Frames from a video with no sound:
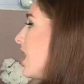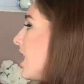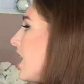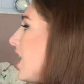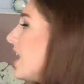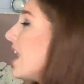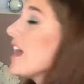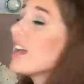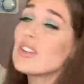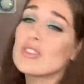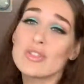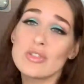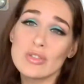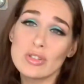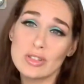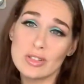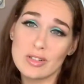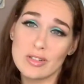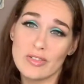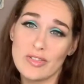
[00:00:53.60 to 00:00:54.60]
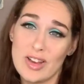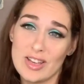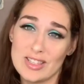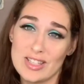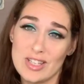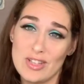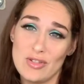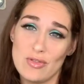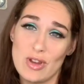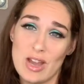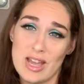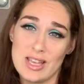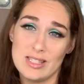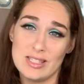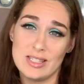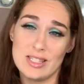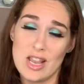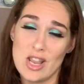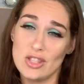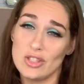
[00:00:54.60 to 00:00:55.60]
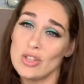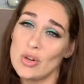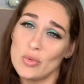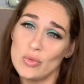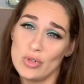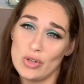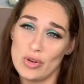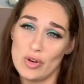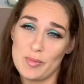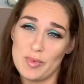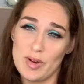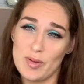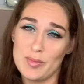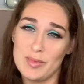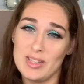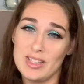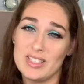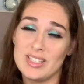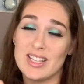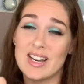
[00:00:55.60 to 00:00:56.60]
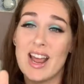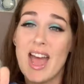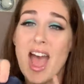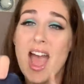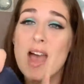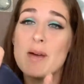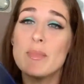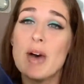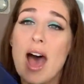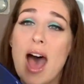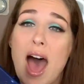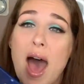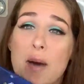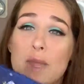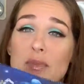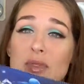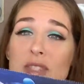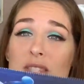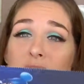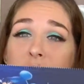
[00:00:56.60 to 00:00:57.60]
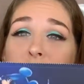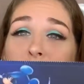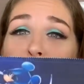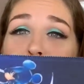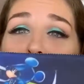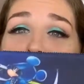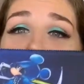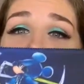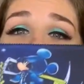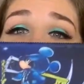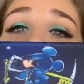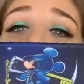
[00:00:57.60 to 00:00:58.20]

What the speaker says: an extra little fact that you guys don't know about me is that I am absolutely